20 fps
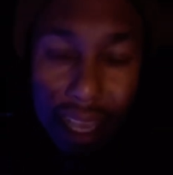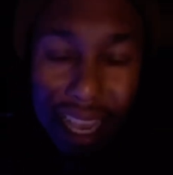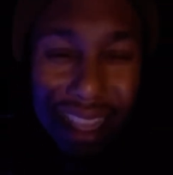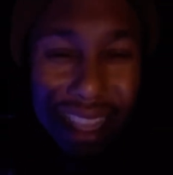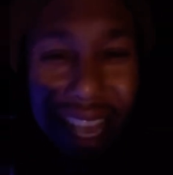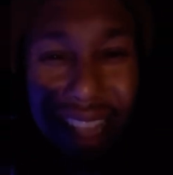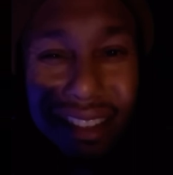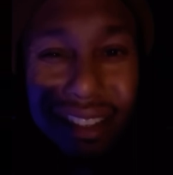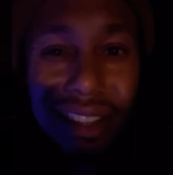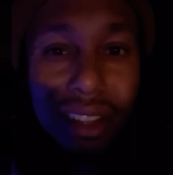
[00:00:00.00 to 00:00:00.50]

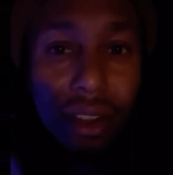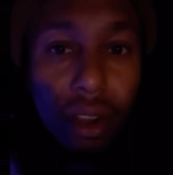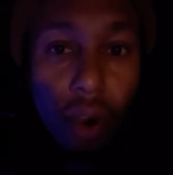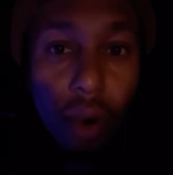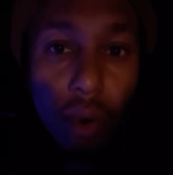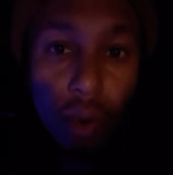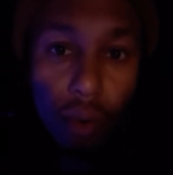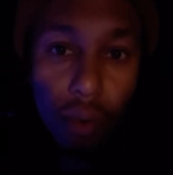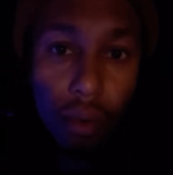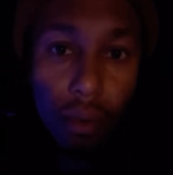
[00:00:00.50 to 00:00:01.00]
And that's the
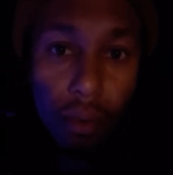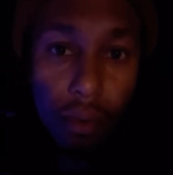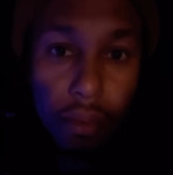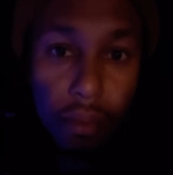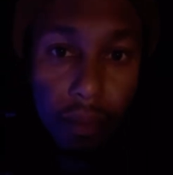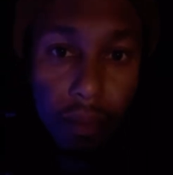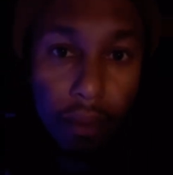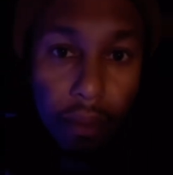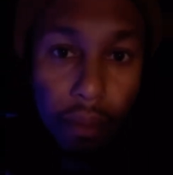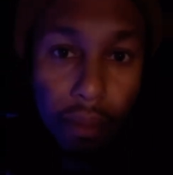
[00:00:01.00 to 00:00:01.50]
goal.
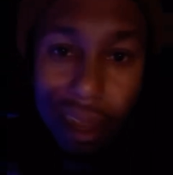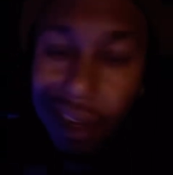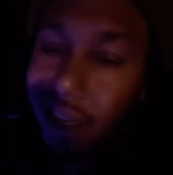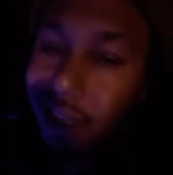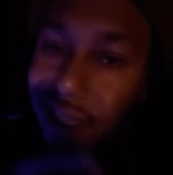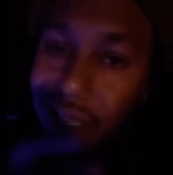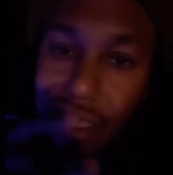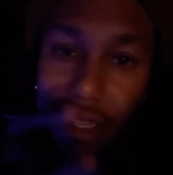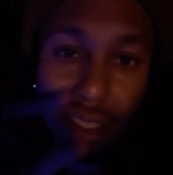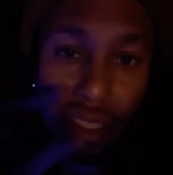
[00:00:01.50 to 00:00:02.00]
And
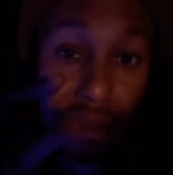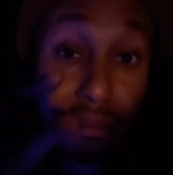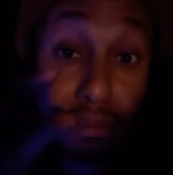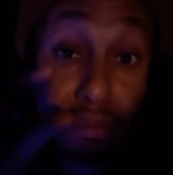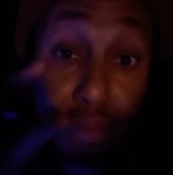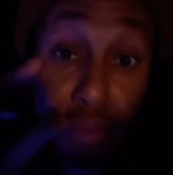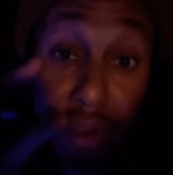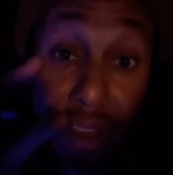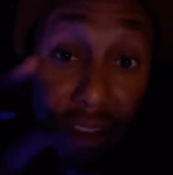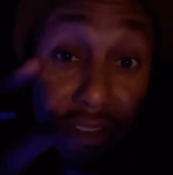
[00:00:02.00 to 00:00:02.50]
this is just a
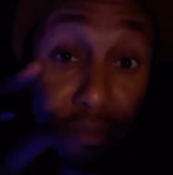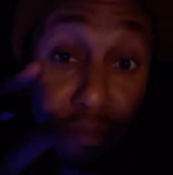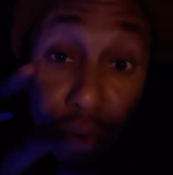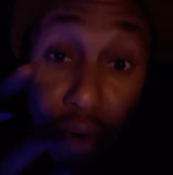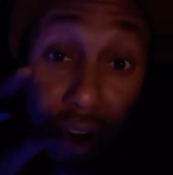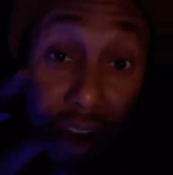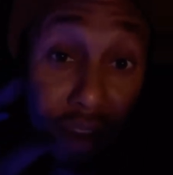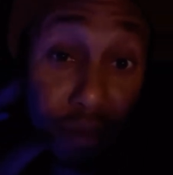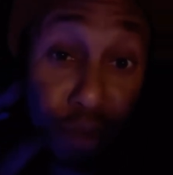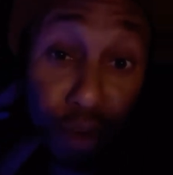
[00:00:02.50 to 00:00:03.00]
brief
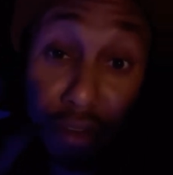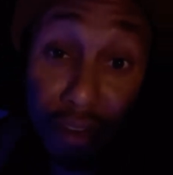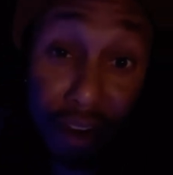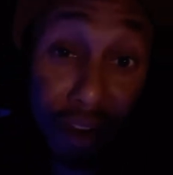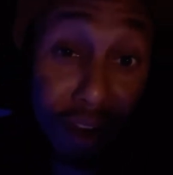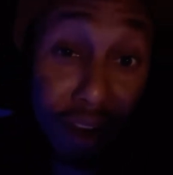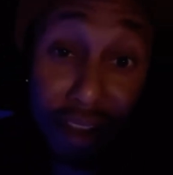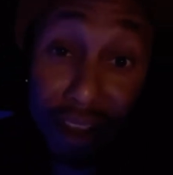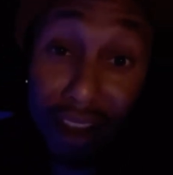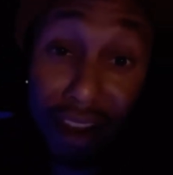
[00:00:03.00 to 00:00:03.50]
part of moving
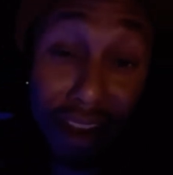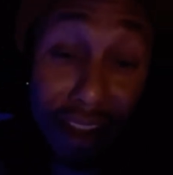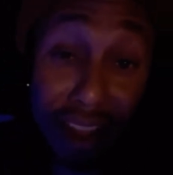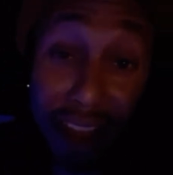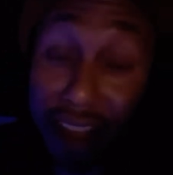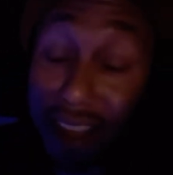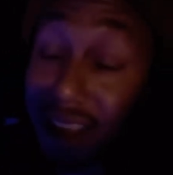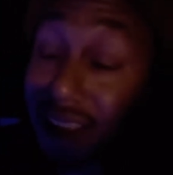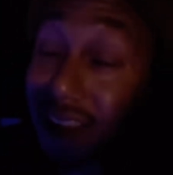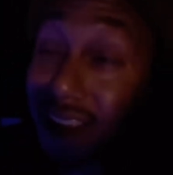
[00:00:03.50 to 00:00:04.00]
on, y'all.
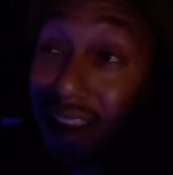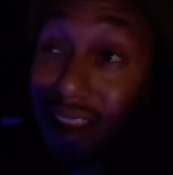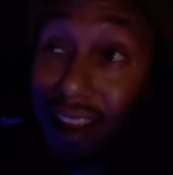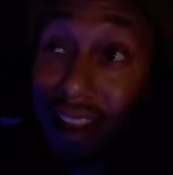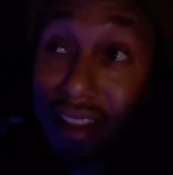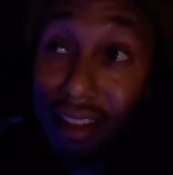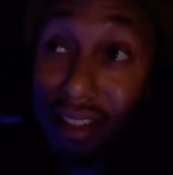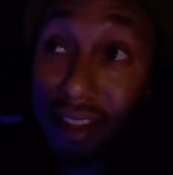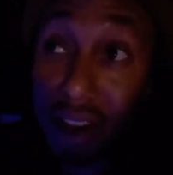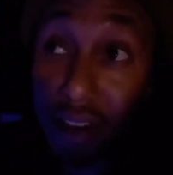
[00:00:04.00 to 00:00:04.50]
Like,
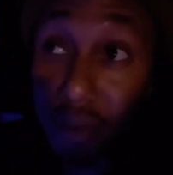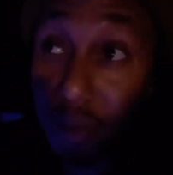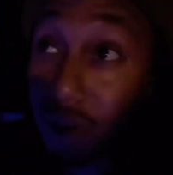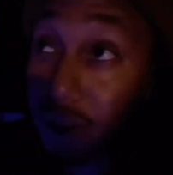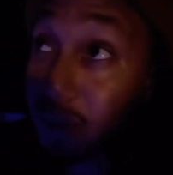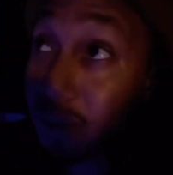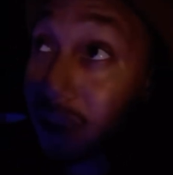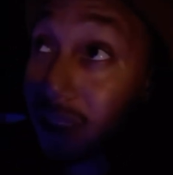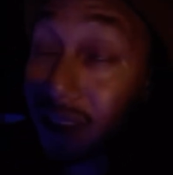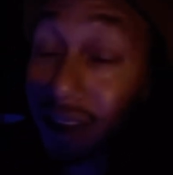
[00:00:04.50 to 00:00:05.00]

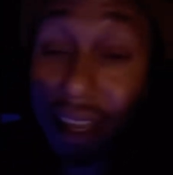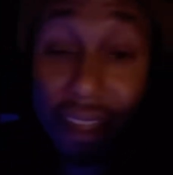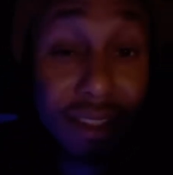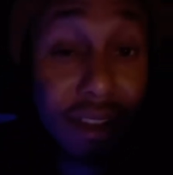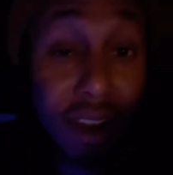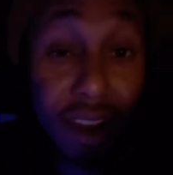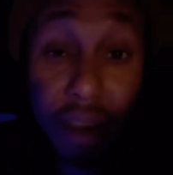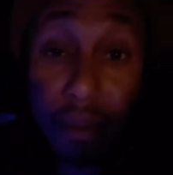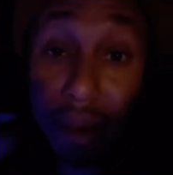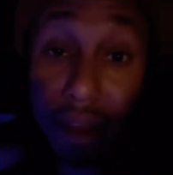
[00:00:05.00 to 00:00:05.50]
self-worth method, I
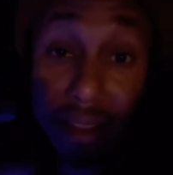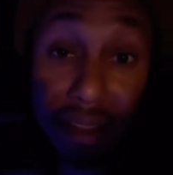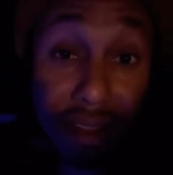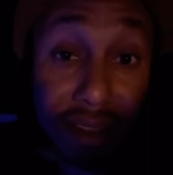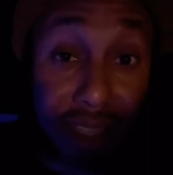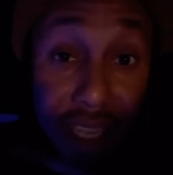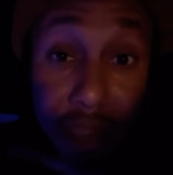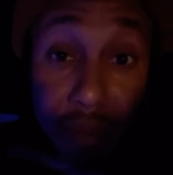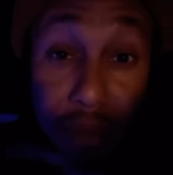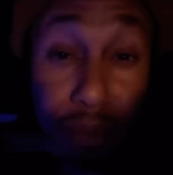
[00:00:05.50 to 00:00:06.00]
talk about
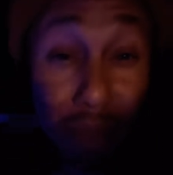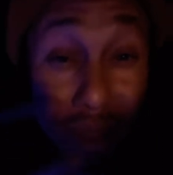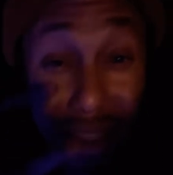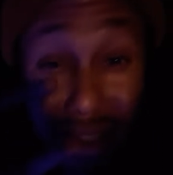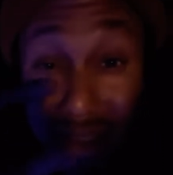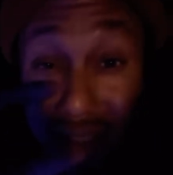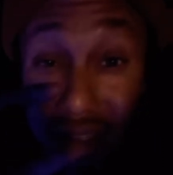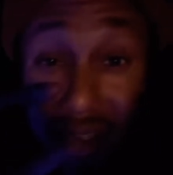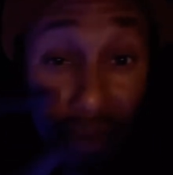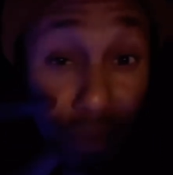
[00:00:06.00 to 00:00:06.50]
this deeper, but
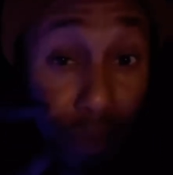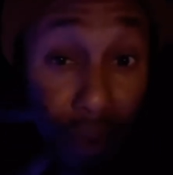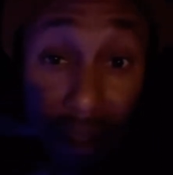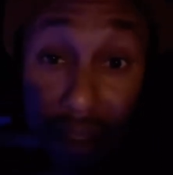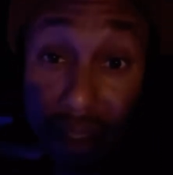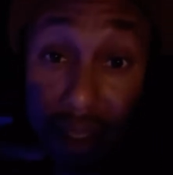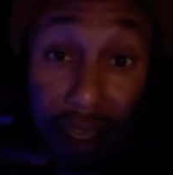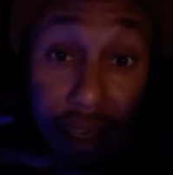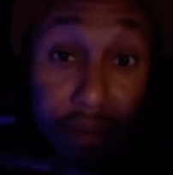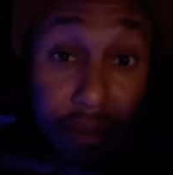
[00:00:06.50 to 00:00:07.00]
this is just one
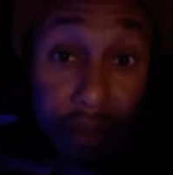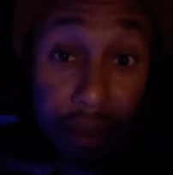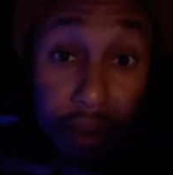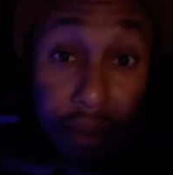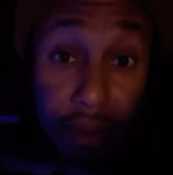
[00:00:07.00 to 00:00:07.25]
step.